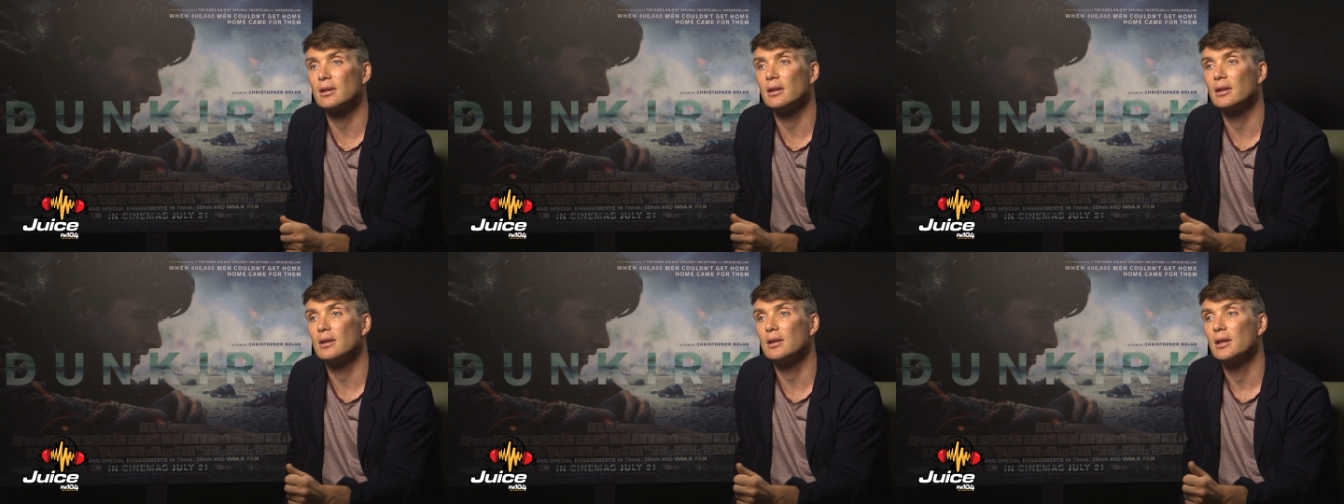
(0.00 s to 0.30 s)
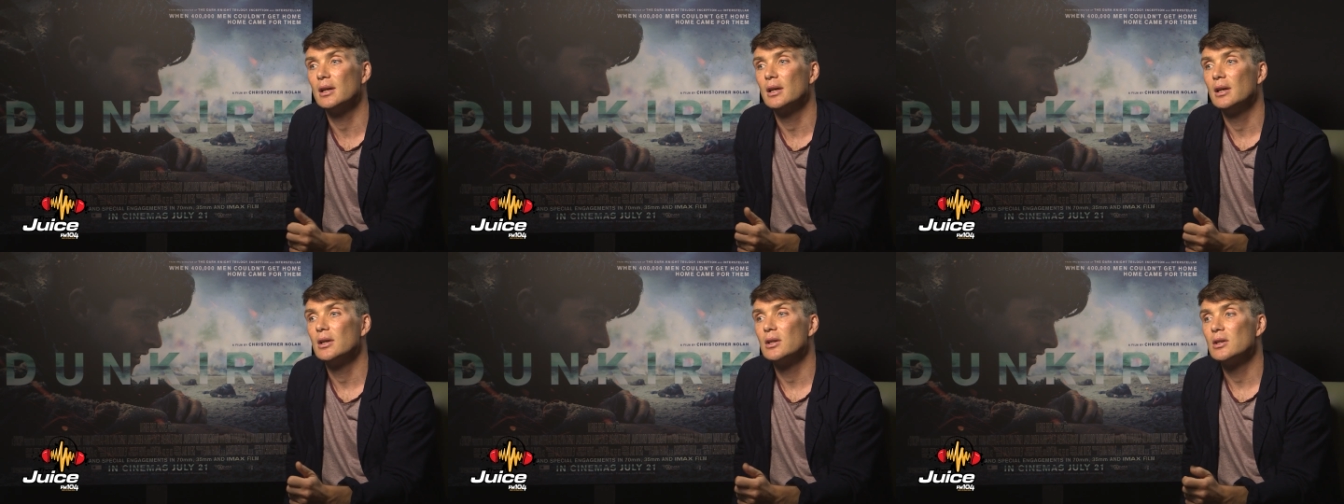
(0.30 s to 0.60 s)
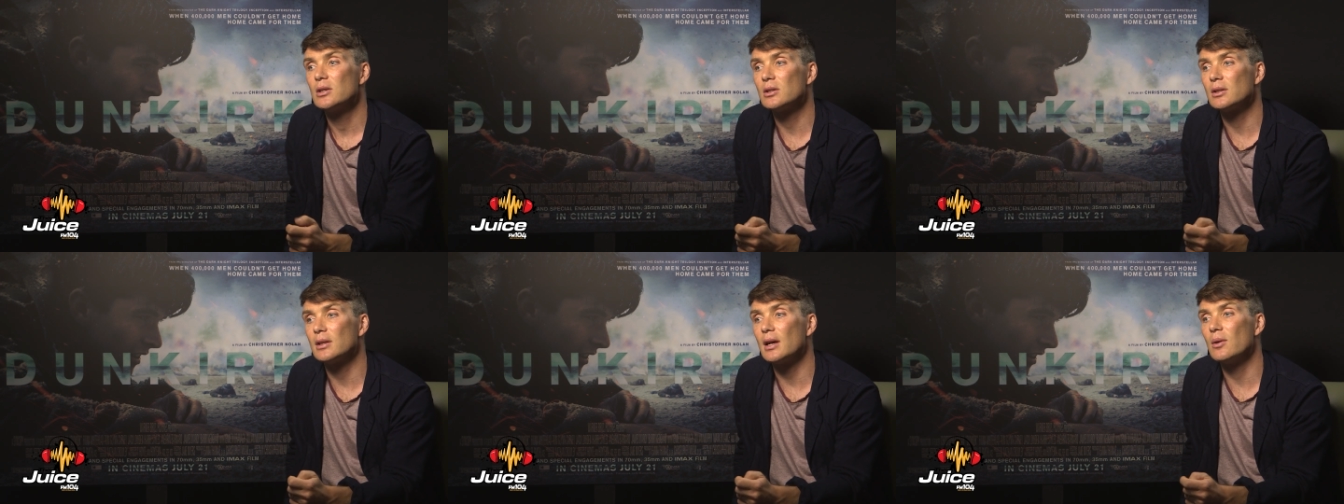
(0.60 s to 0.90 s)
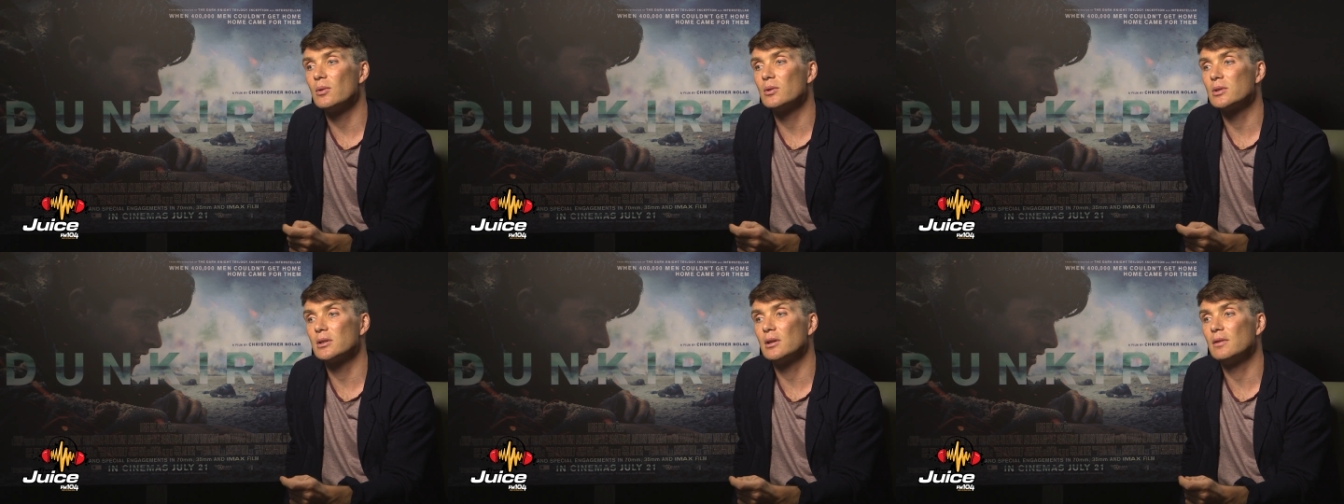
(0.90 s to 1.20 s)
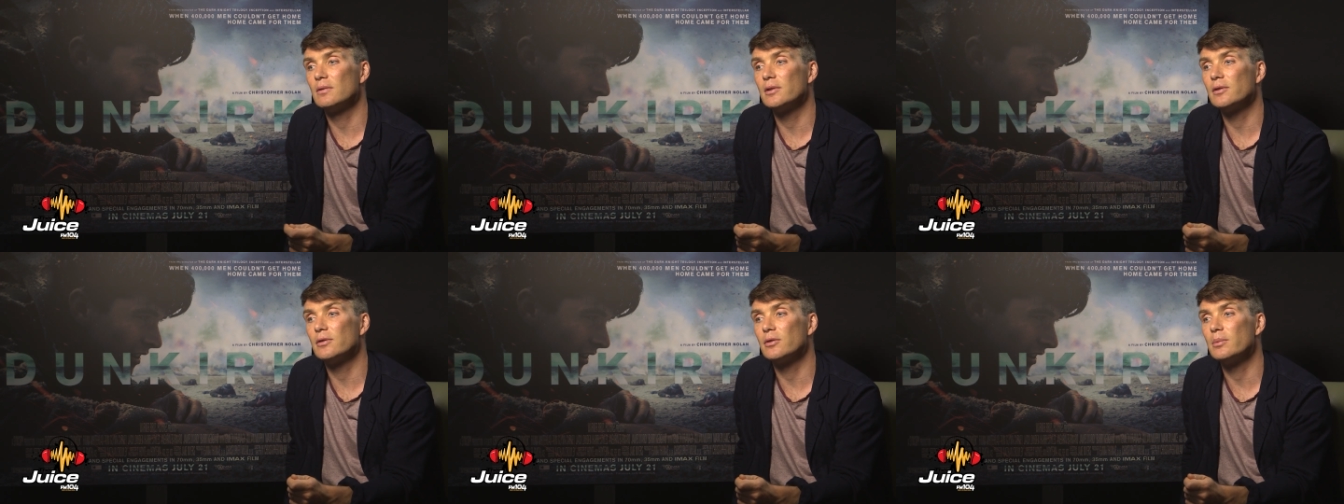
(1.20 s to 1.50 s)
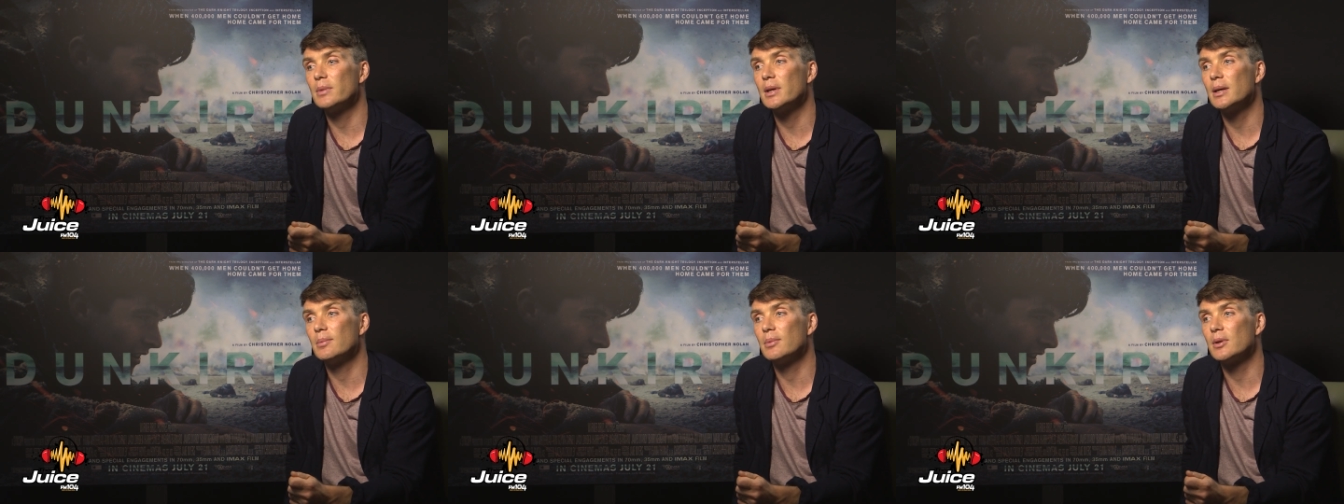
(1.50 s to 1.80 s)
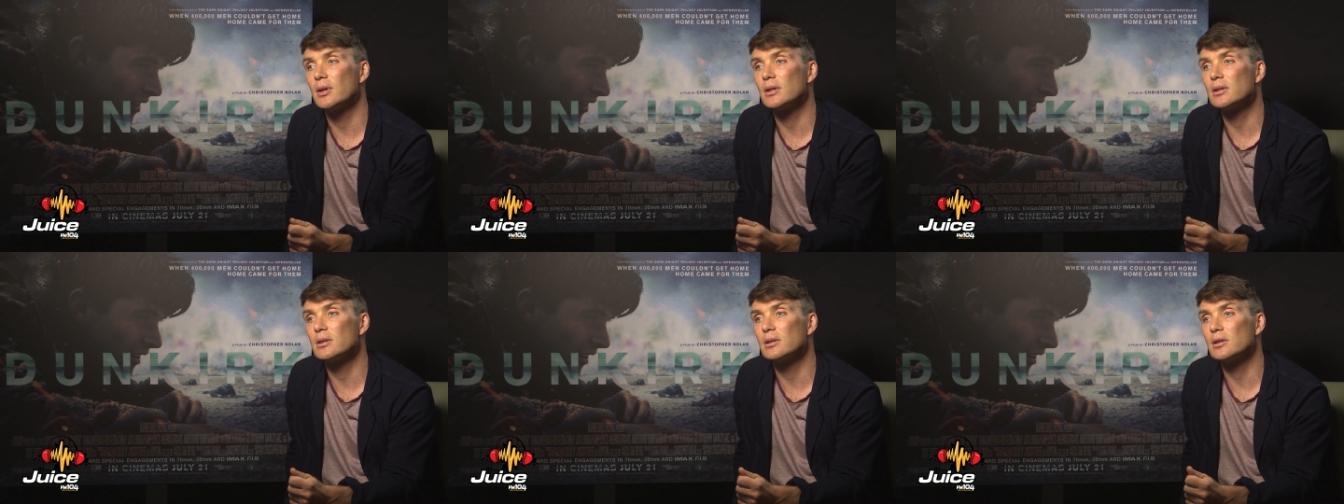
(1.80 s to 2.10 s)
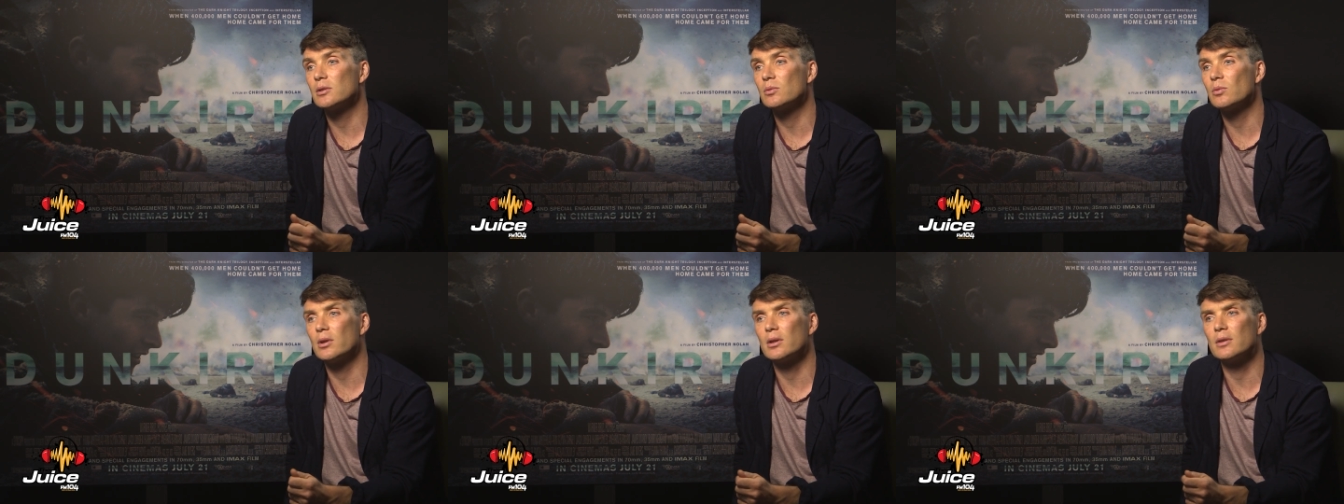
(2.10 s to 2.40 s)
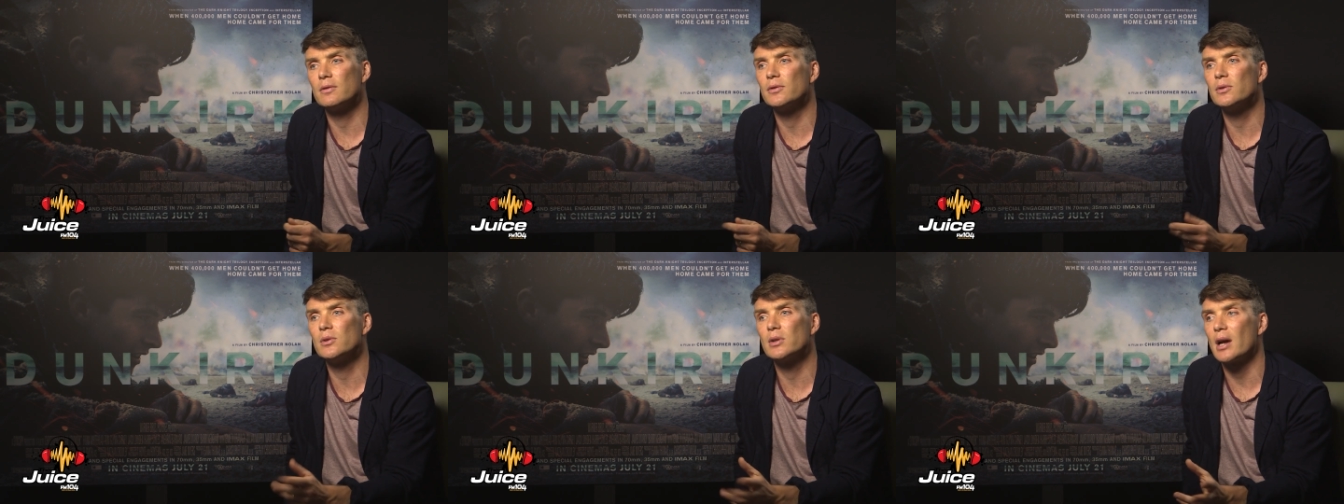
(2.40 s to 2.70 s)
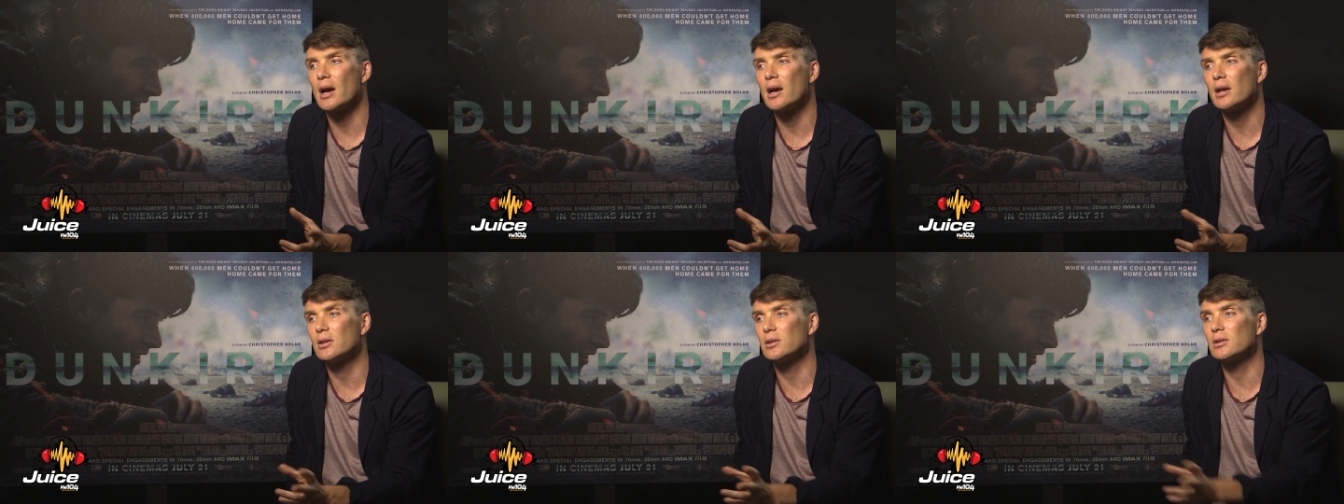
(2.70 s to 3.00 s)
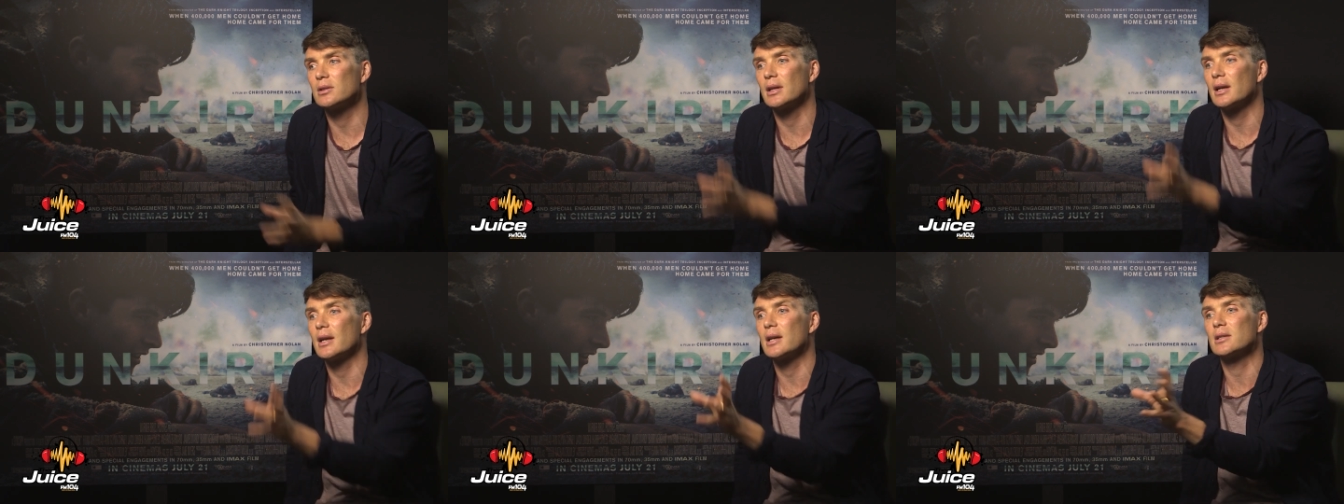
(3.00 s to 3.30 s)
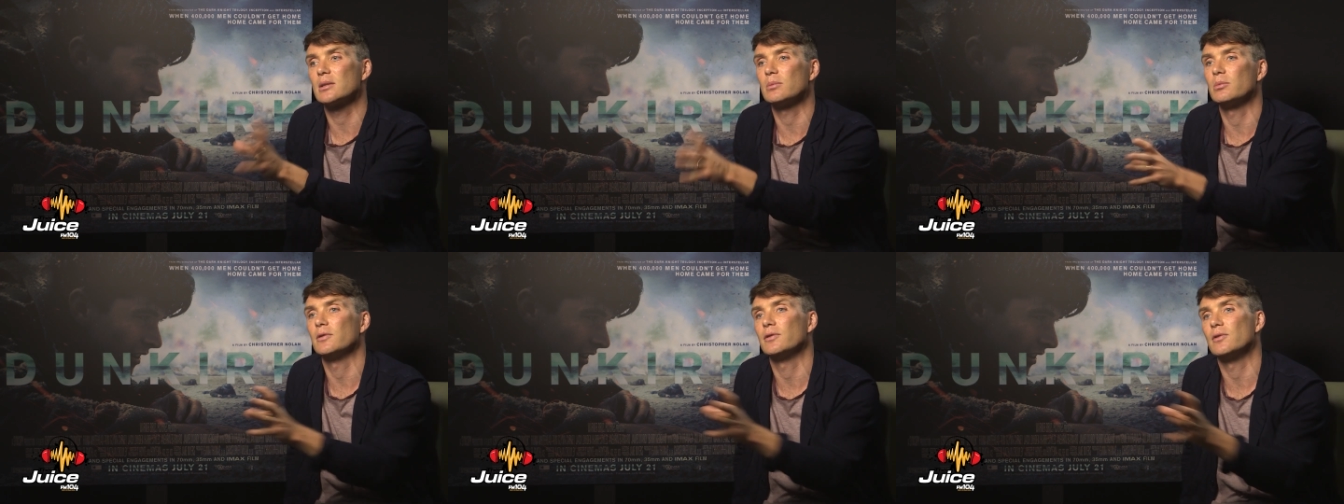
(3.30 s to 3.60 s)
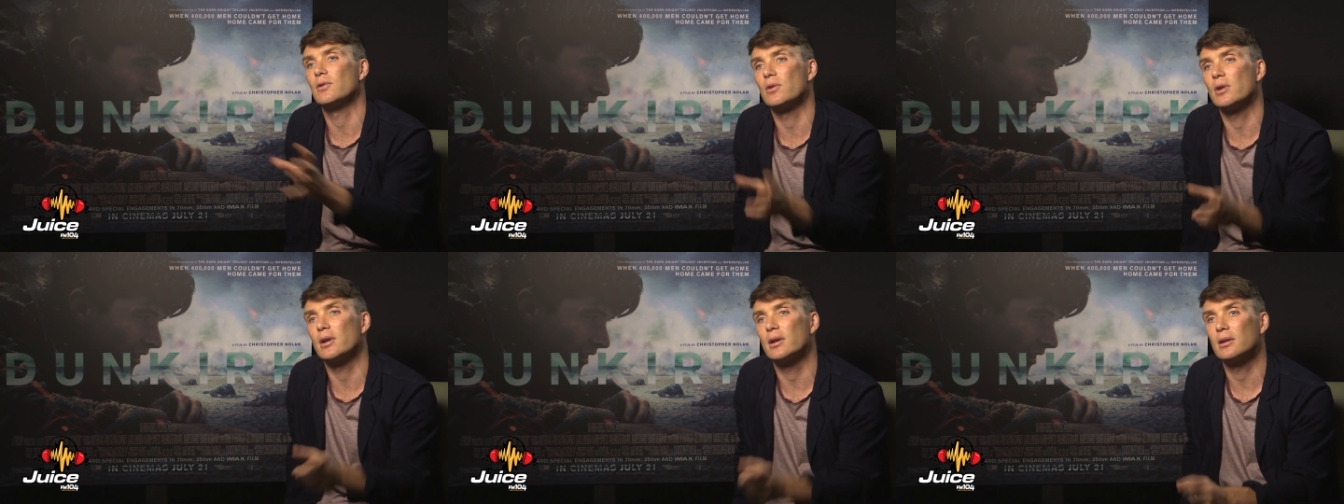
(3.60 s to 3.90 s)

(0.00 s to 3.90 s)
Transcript: And so that was lovely for me, because it's one of the few characters that has a before,